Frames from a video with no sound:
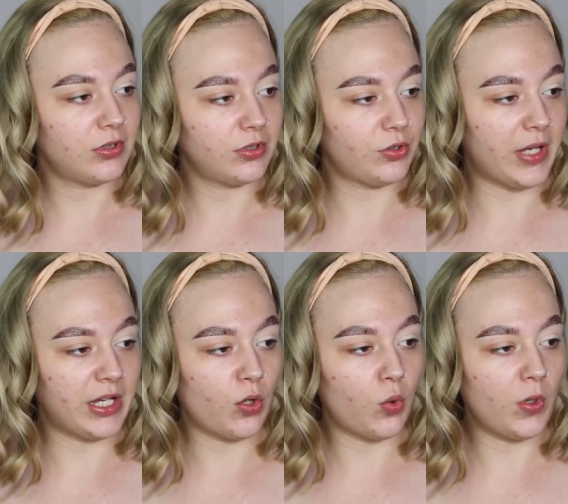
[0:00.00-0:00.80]
do a
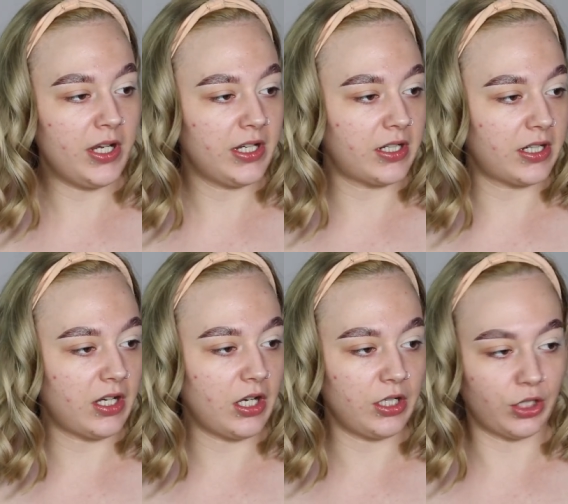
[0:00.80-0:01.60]
quick
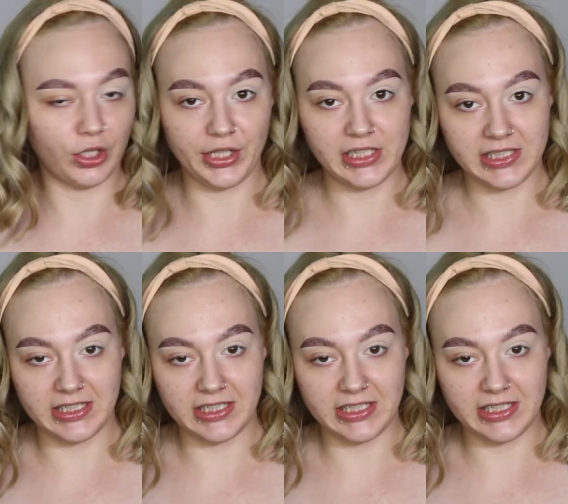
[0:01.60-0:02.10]
cut crease.